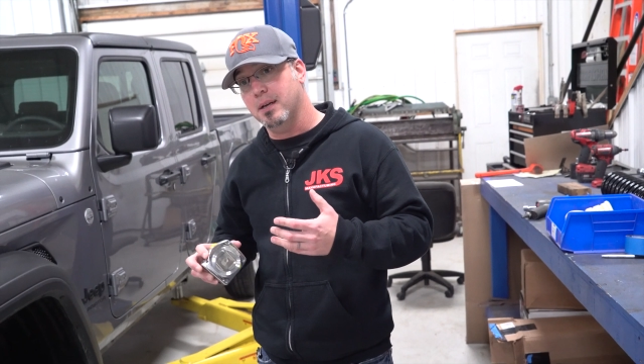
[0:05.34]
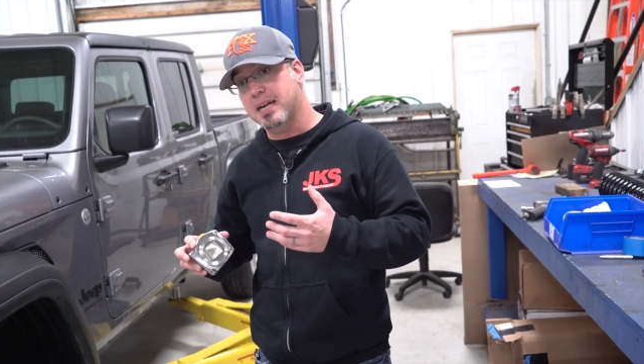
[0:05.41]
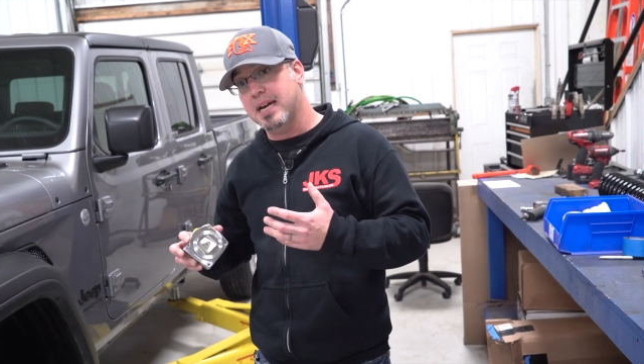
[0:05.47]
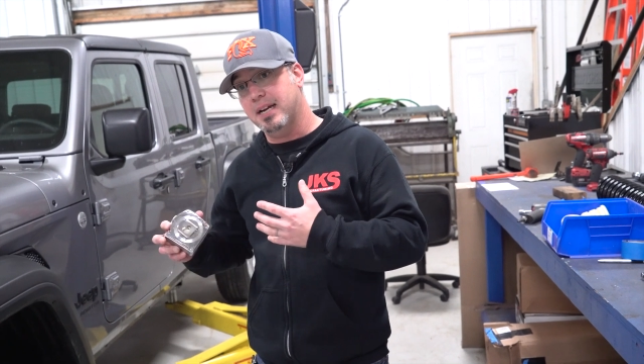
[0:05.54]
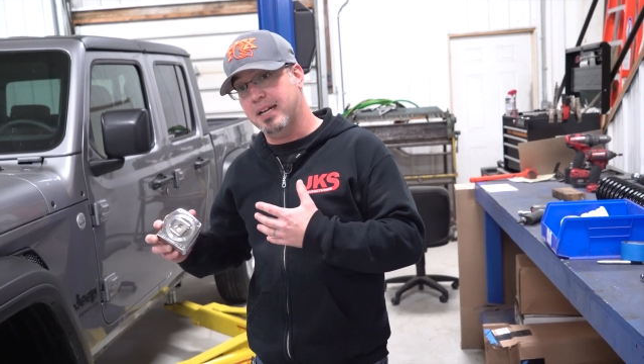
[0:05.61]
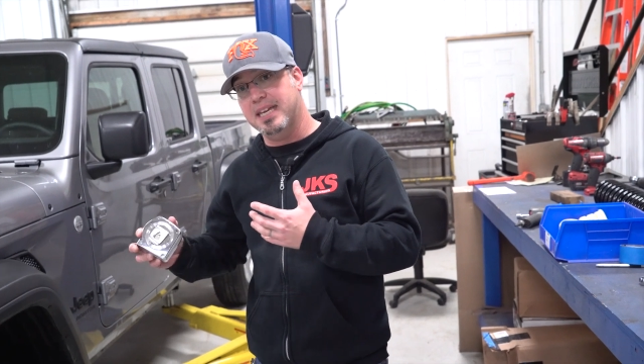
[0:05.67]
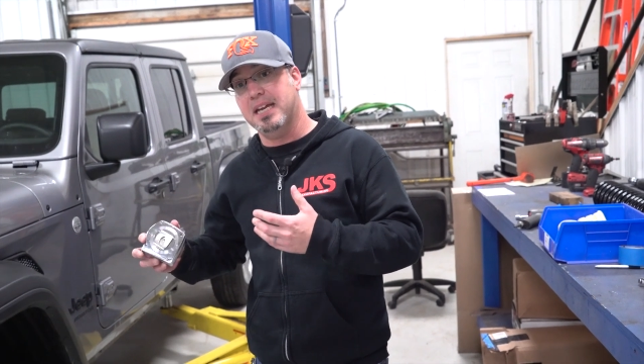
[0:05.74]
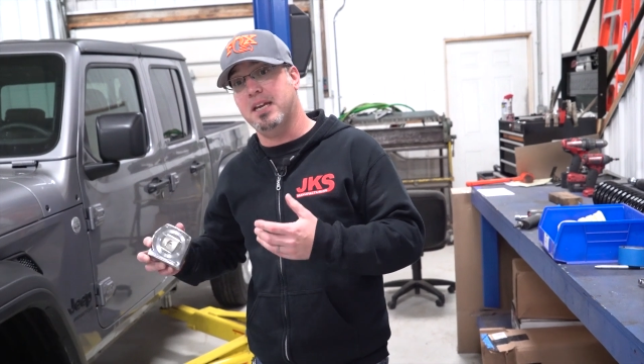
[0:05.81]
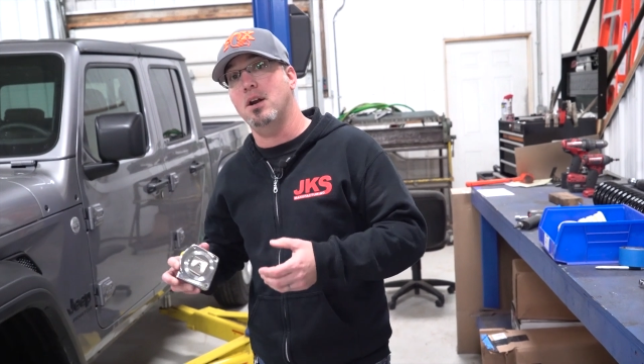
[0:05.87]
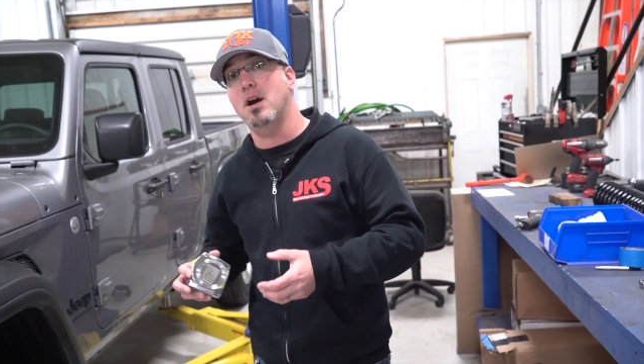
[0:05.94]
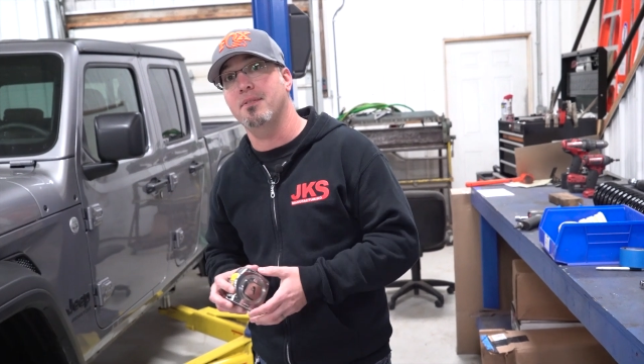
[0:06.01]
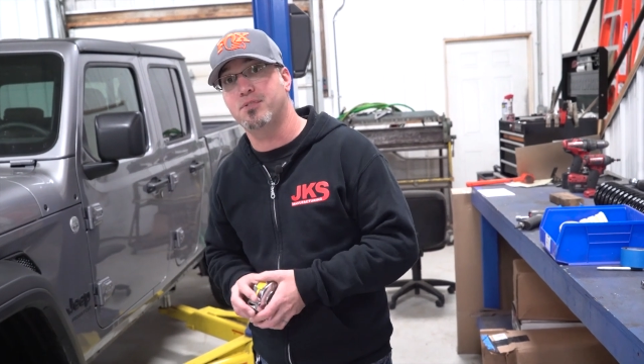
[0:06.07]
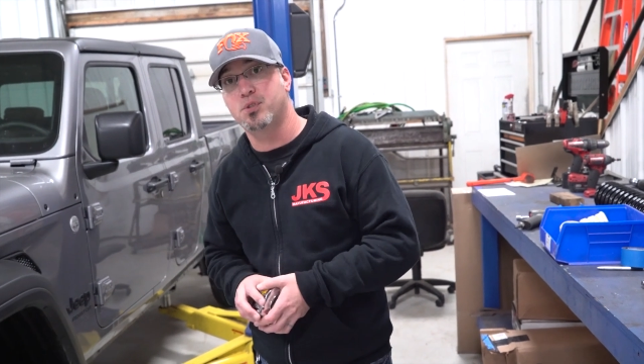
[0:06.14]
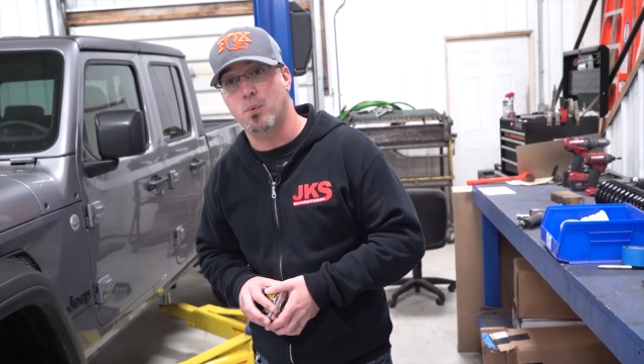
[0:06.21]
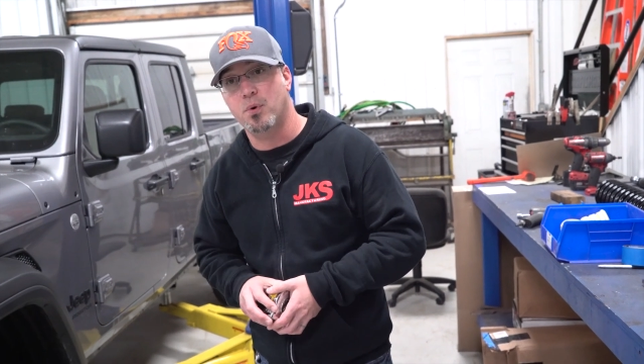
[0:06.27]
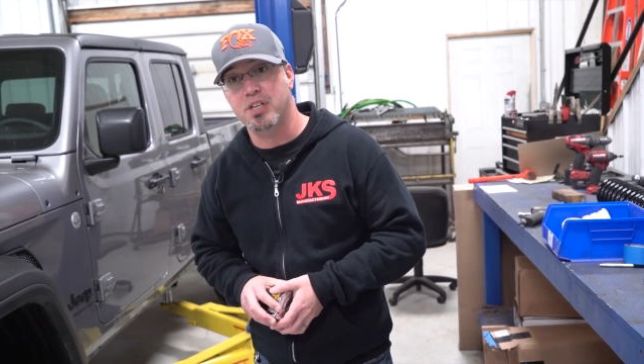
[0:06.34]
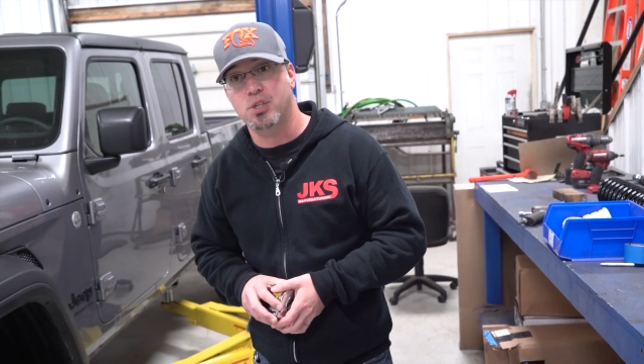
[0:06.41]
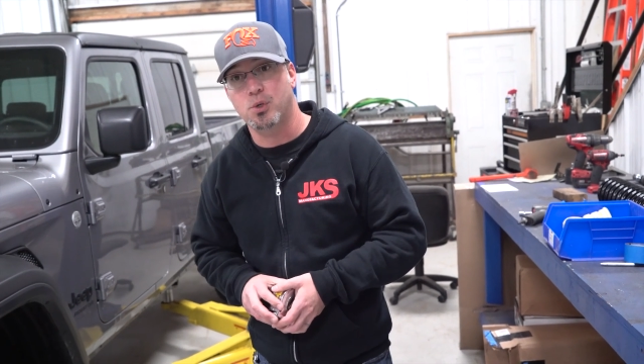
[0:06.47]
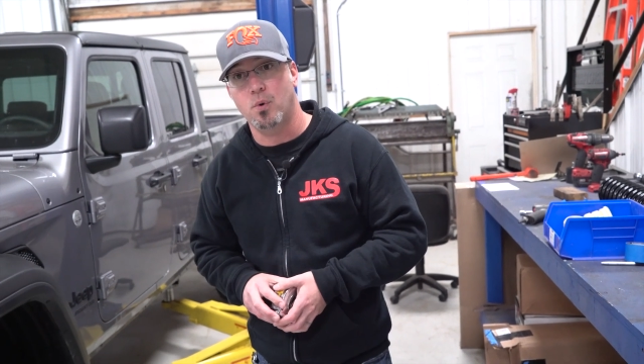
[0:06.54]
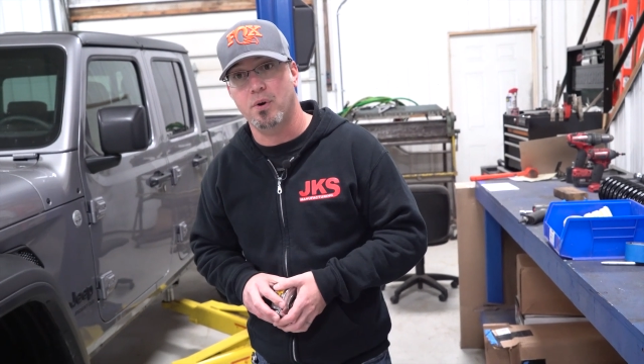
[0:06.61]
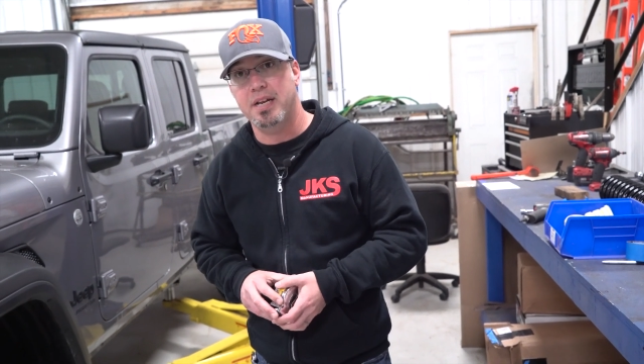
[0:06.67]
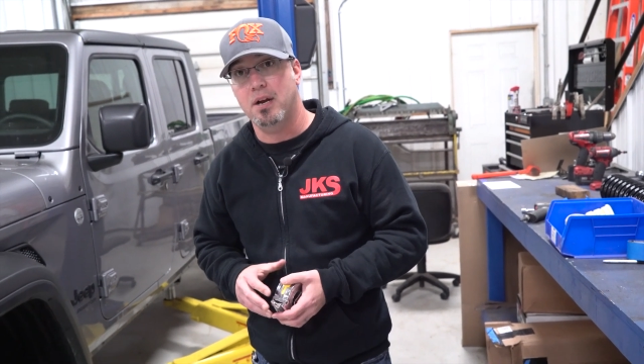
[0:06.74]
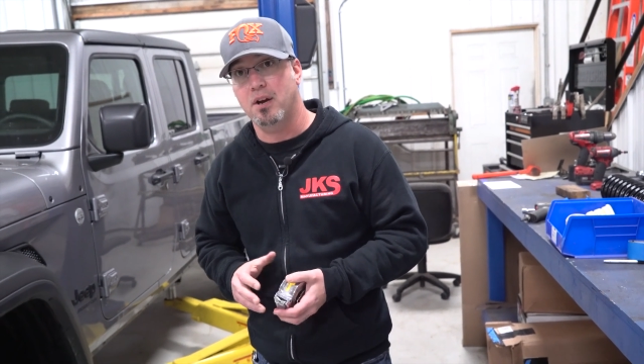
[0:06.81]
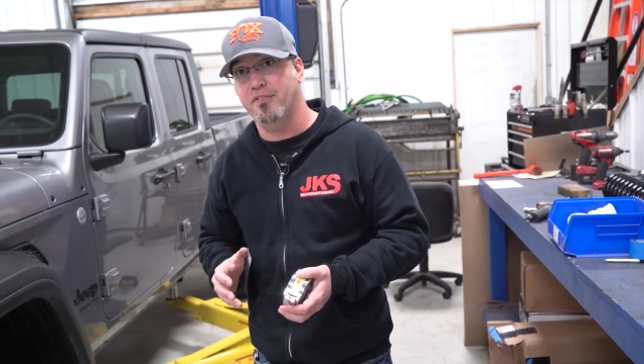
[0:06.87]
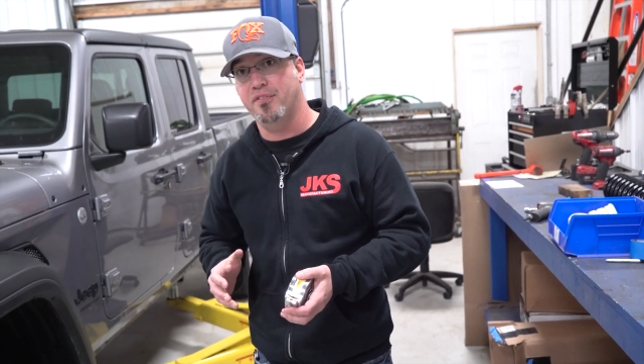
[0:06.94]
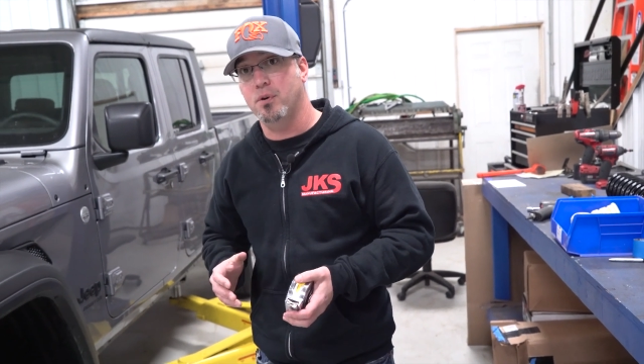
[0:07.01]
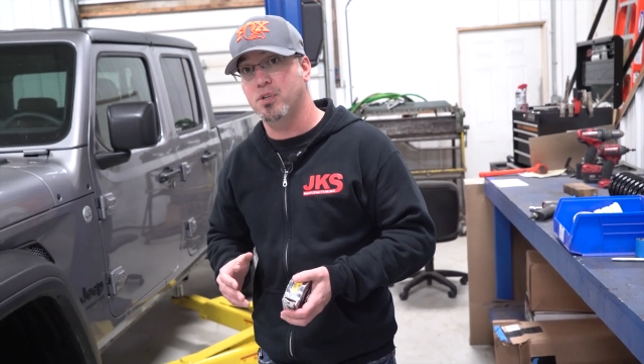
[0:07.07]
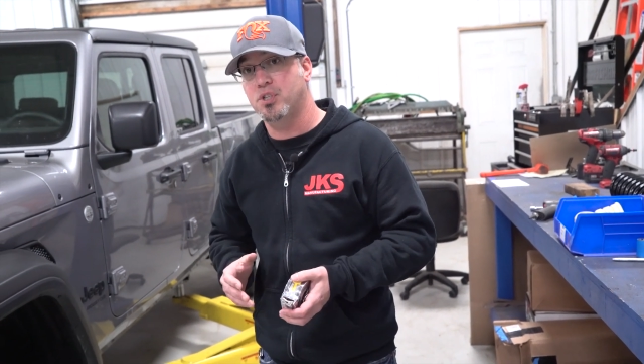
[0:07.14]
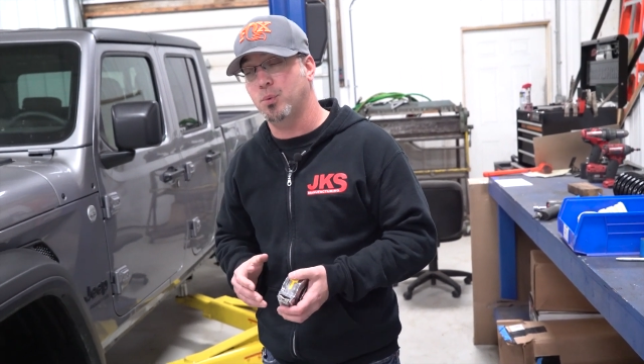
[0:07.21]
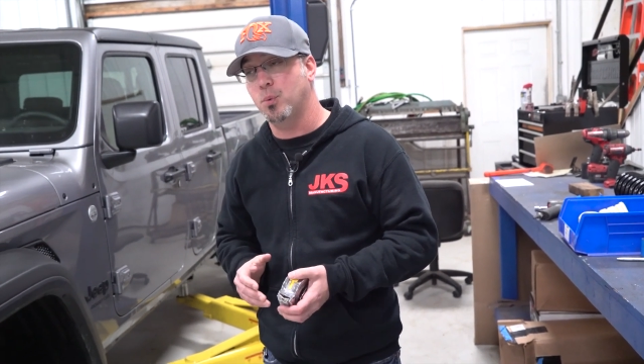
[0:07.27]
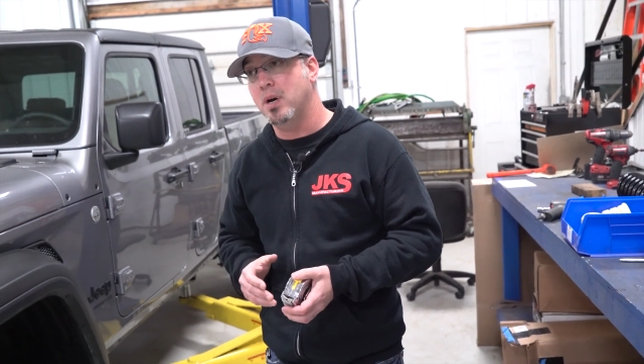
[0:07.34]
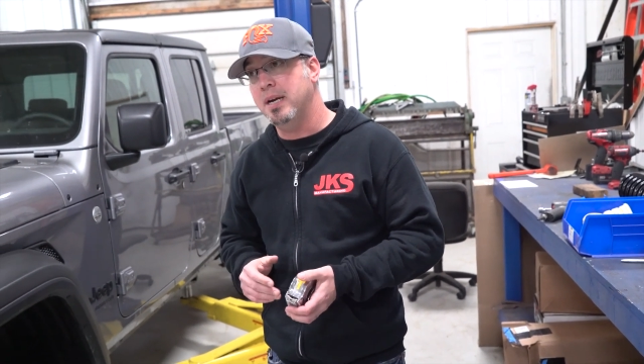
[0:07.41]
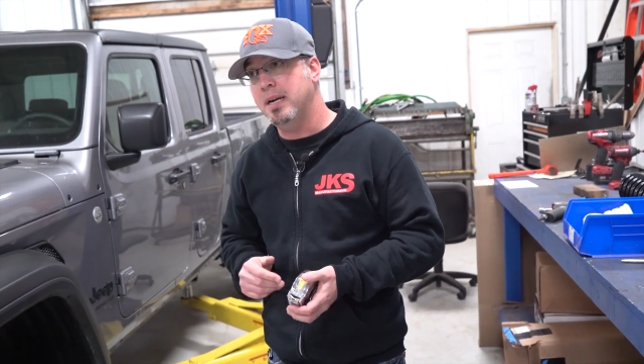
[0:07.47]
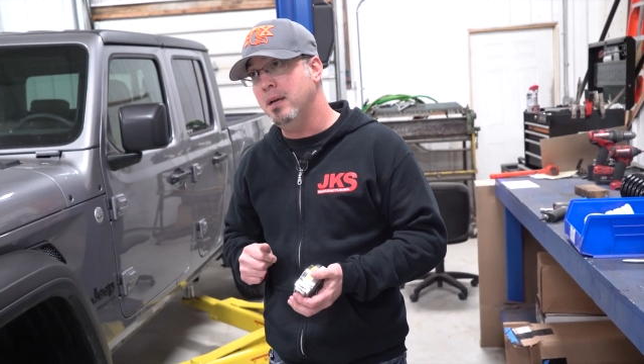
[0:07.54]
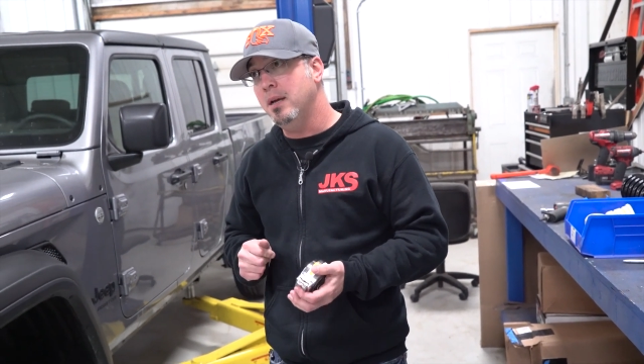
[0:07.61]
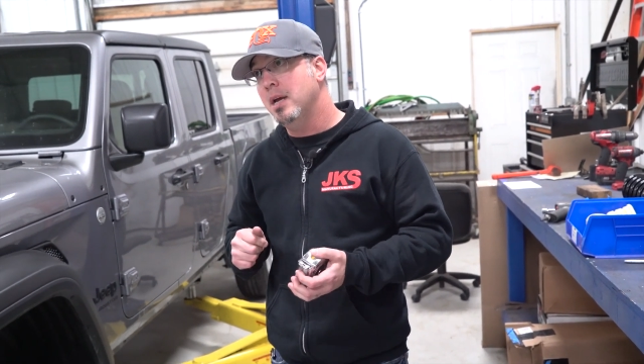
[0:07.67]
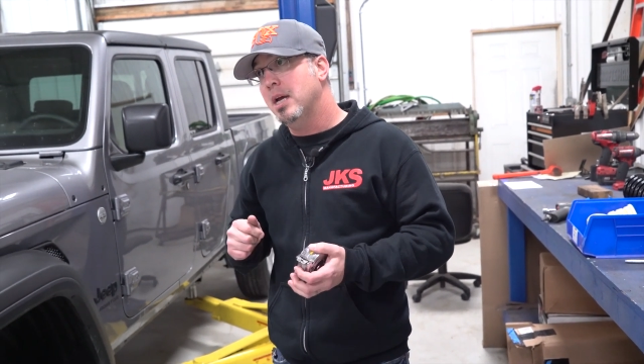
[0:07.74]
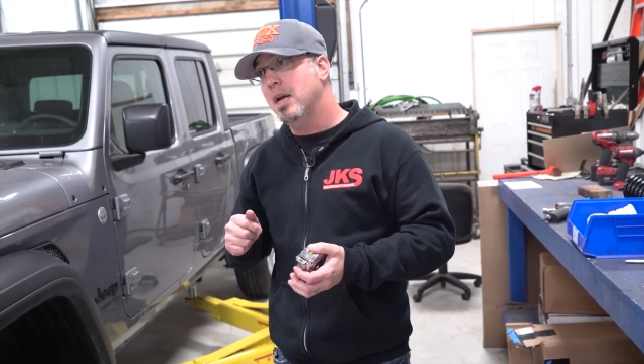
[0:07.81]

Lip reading: kind of kicking off 2020, our first one.